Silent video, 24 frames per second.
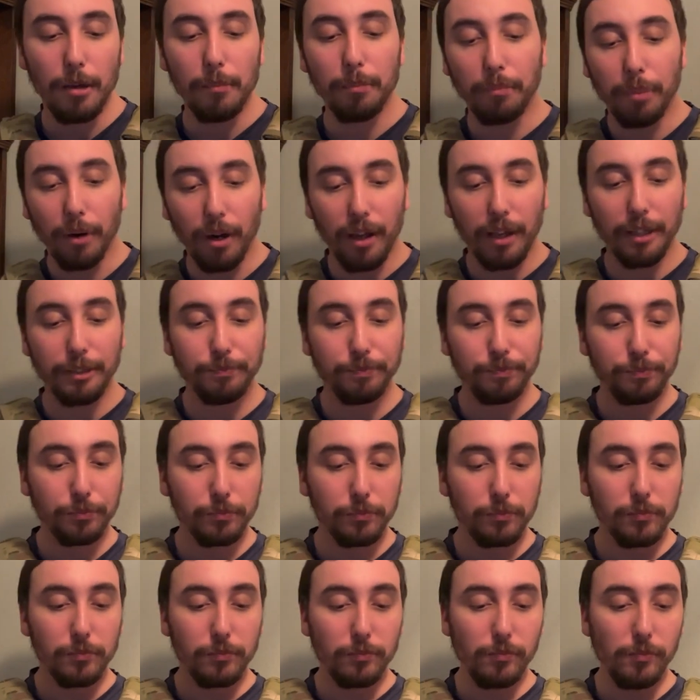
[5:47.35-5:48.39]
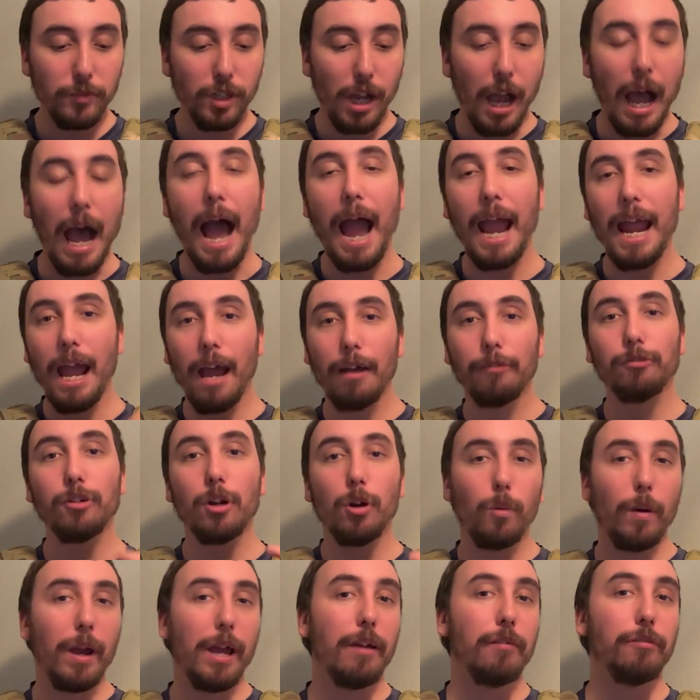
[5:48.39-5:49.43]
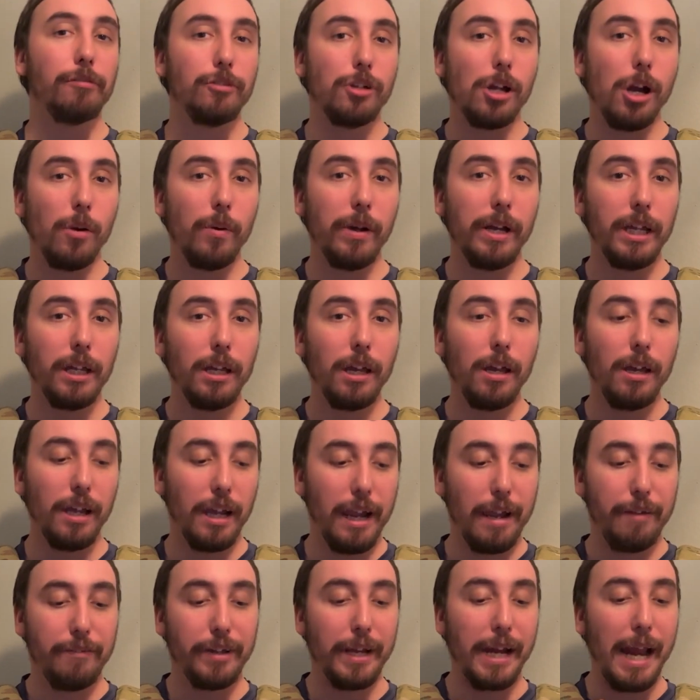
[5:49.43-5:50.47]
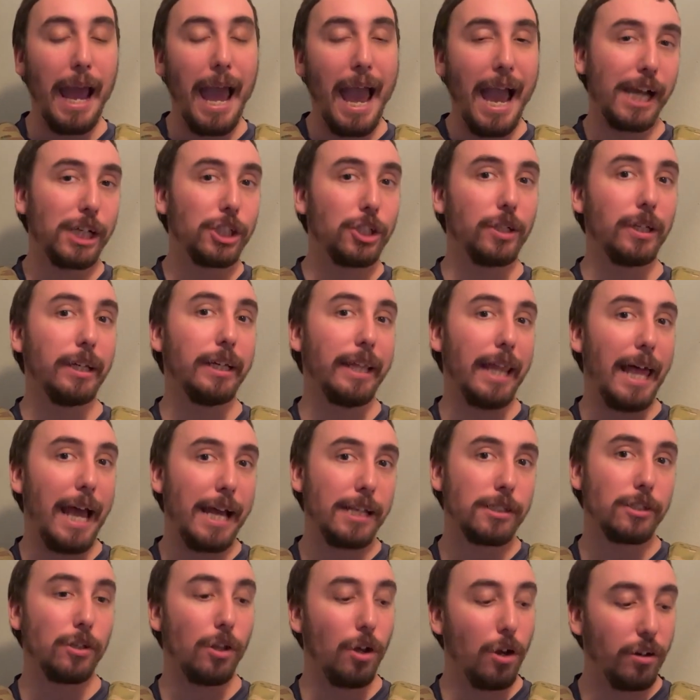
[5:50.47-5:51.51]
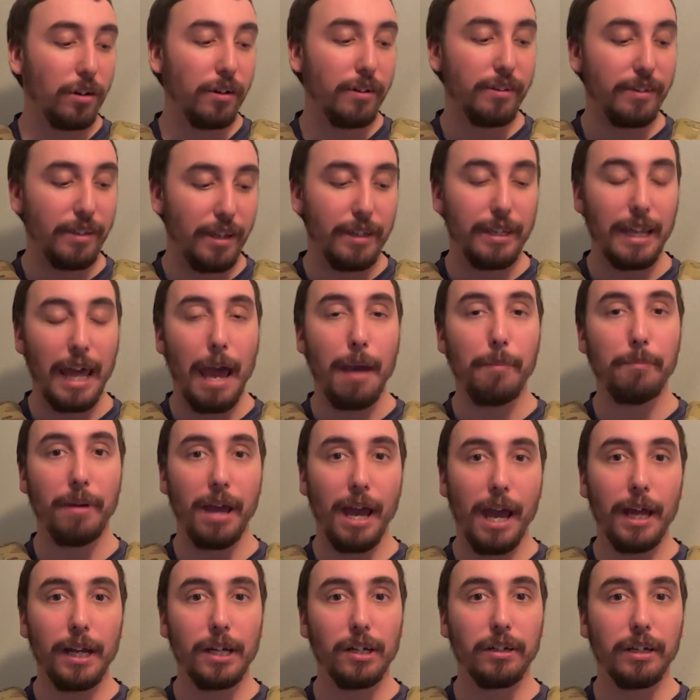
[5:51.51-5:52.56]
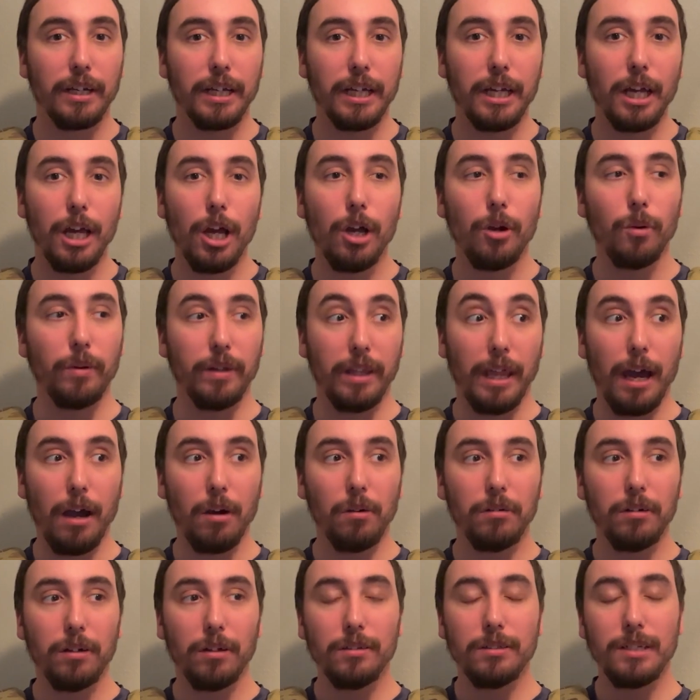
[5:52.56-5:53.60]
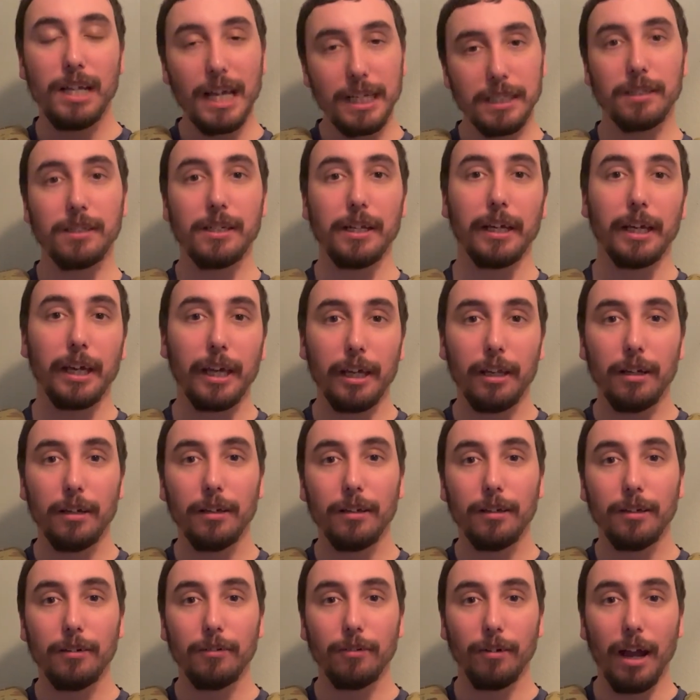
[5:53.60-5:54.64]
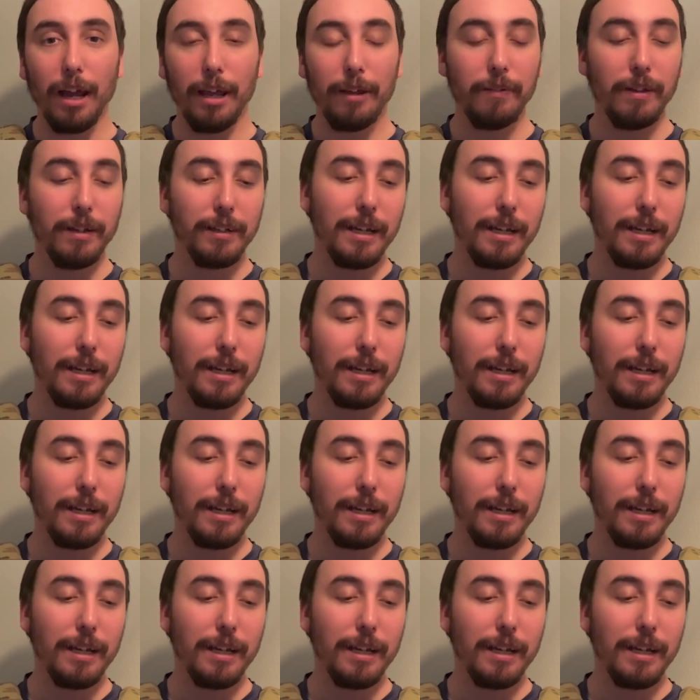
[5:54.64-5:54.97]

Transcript: But I have no way of knowing if it actually lasts longer than that battery without testing it, right?